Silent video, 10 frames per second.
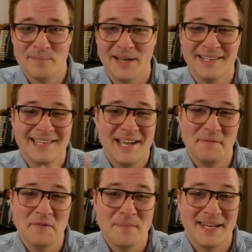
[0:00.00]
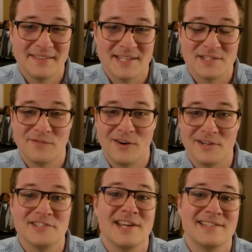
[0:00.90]
but if you've made it this
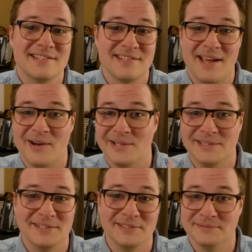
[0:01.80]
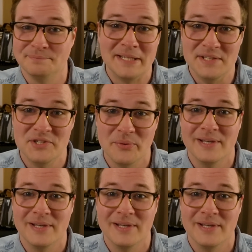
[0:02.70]
far, chances are you're into